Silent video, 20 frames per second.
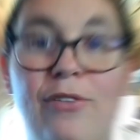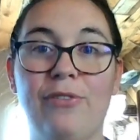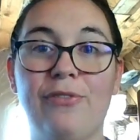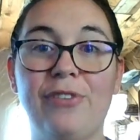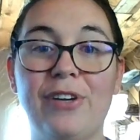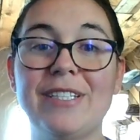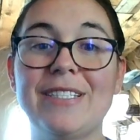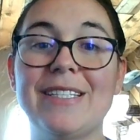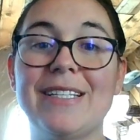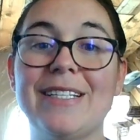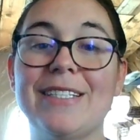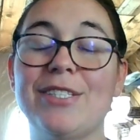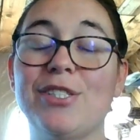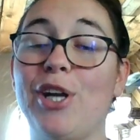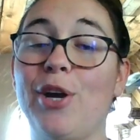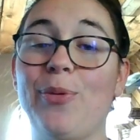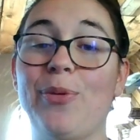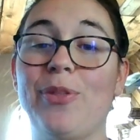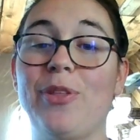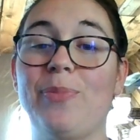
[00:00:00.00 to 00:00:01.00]
First, let's
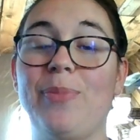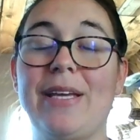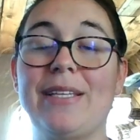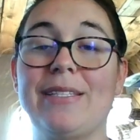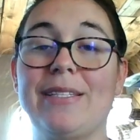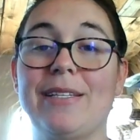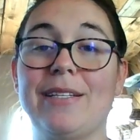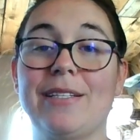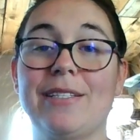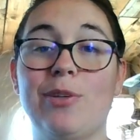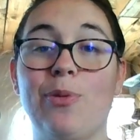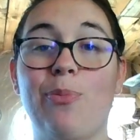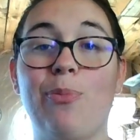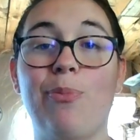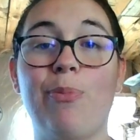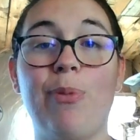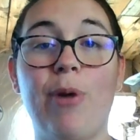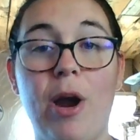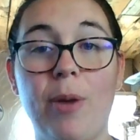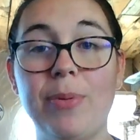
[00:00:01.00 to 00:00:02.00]
start with the basics.
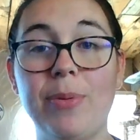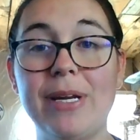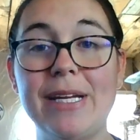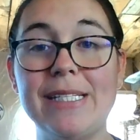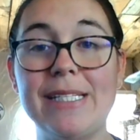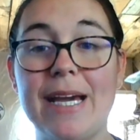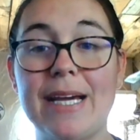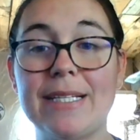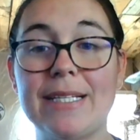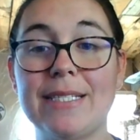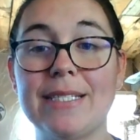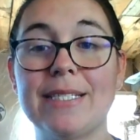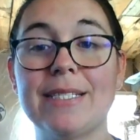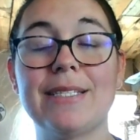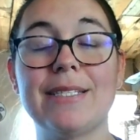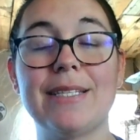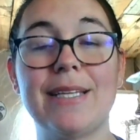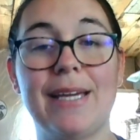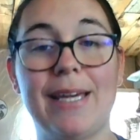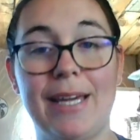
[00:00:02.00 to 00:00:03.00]
Property
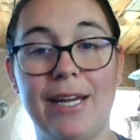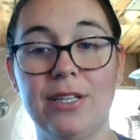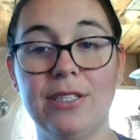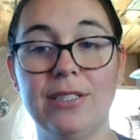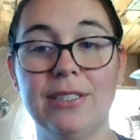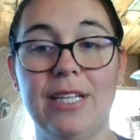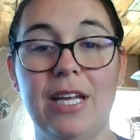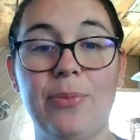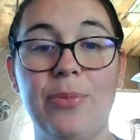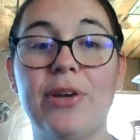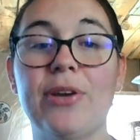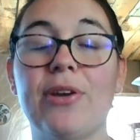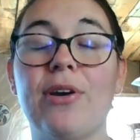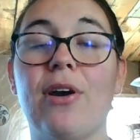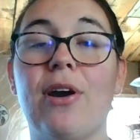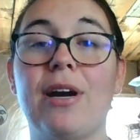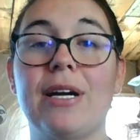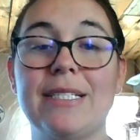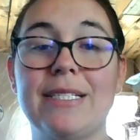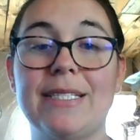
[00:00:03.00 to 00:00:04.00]
taxes here in Lubbock
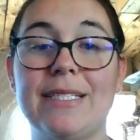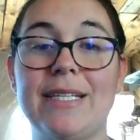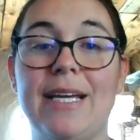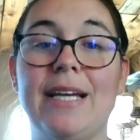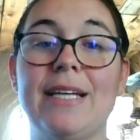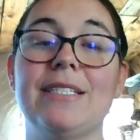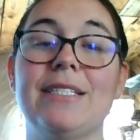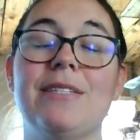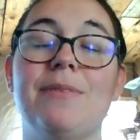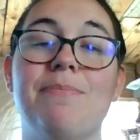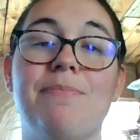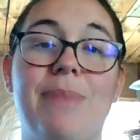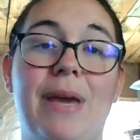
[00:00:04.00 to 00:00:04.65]
are assessed